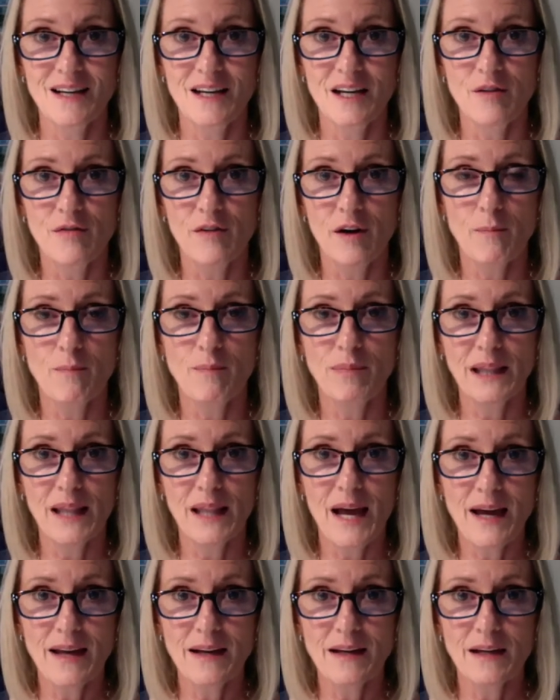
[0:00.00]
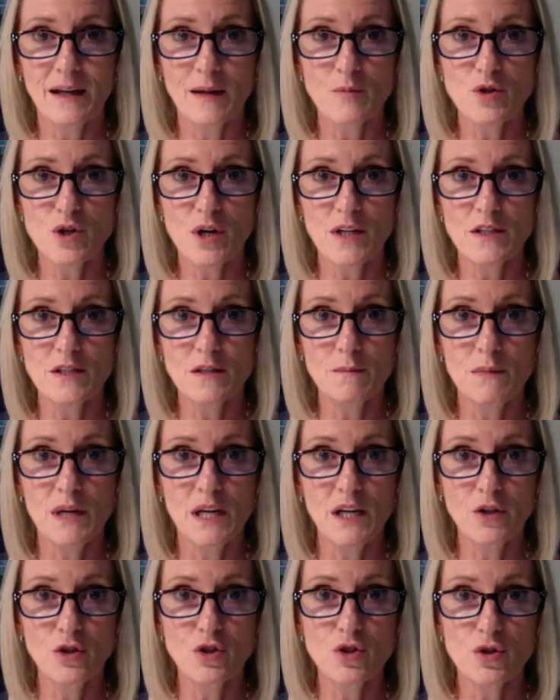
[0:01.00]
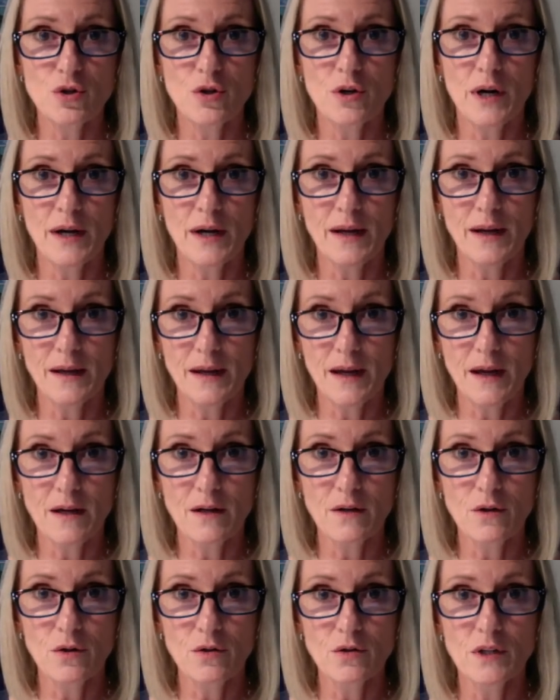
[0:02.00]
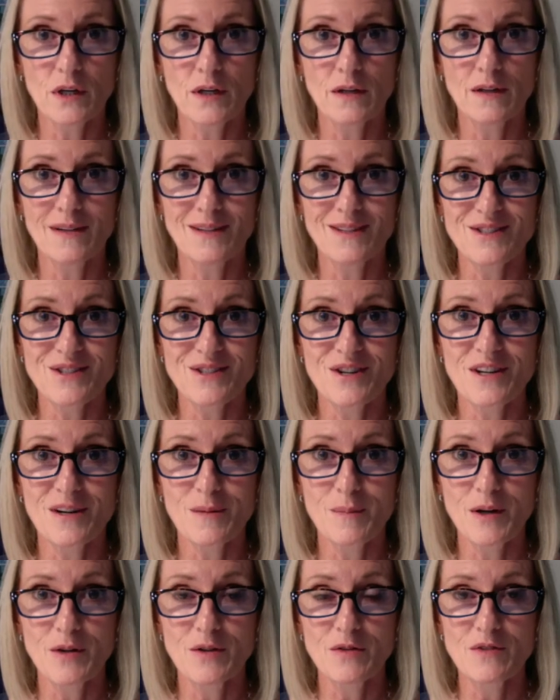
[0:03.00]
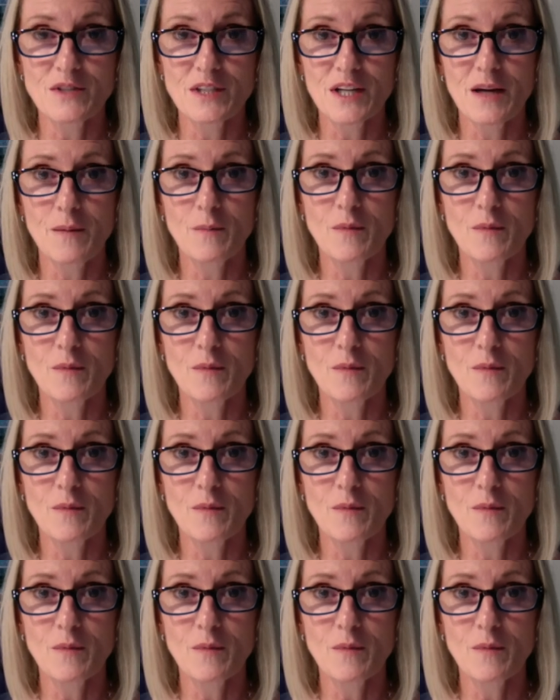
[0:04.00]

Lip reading: If I'm planning, I'm trying to make sure I can get it all done in a certain amount of time,